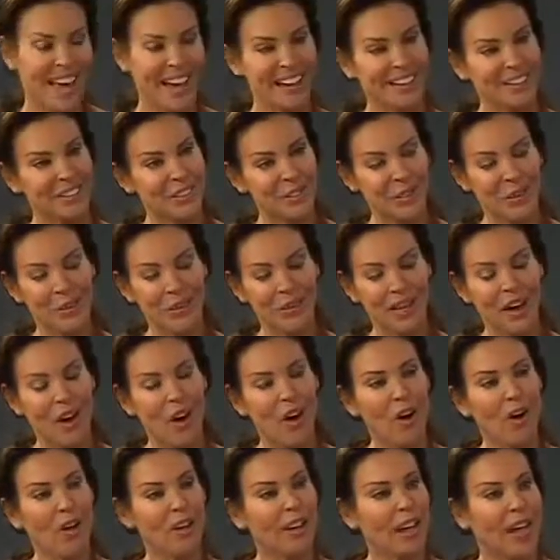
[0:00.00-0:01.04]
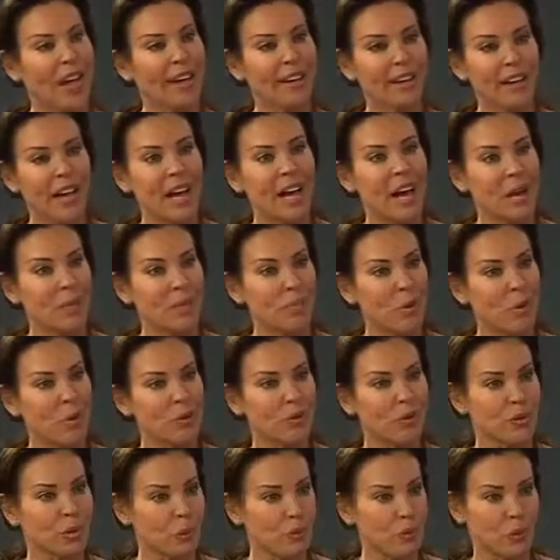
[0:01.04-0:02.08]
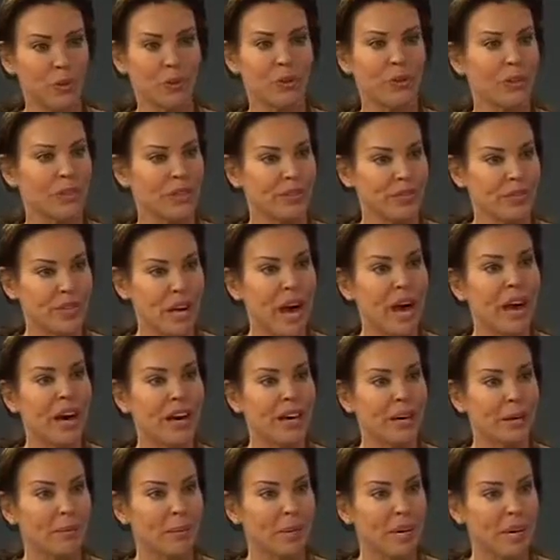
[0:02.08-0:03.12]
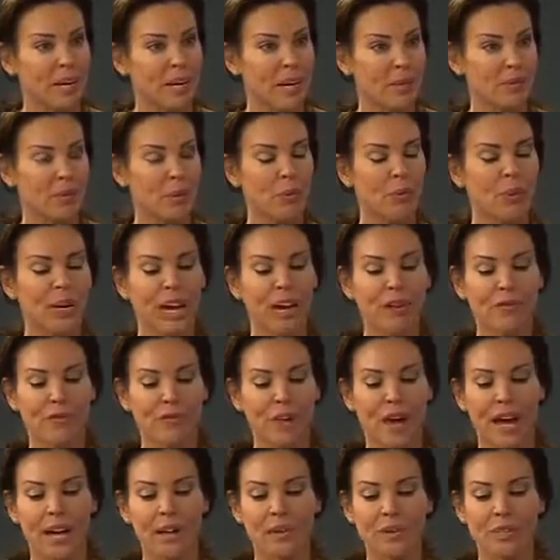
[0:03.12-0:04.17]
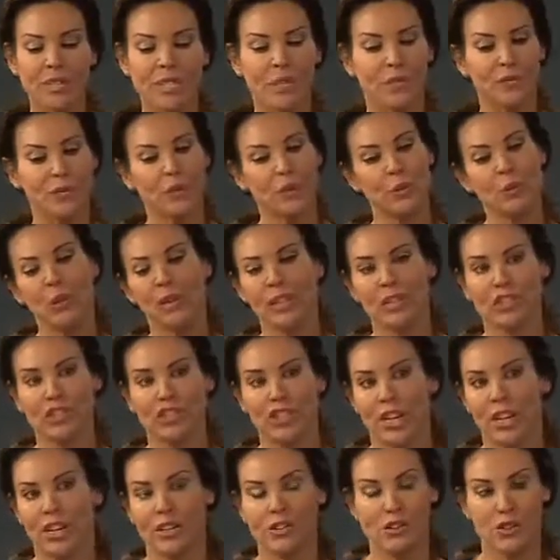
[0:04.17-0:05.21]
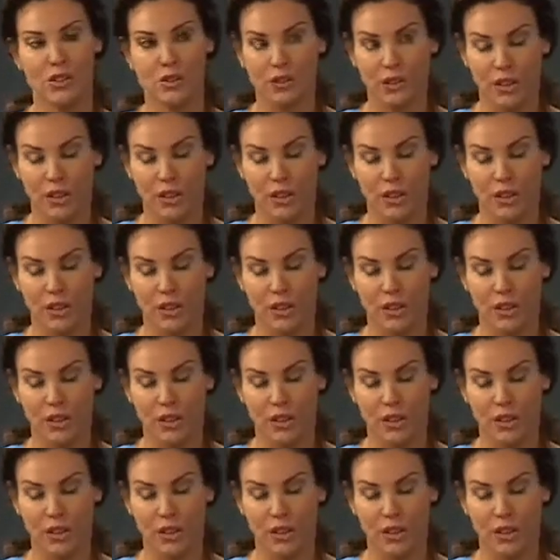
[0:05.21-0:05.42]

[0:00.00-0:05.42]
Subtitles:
and they all add up over a period of time. But what I found is if you want to change your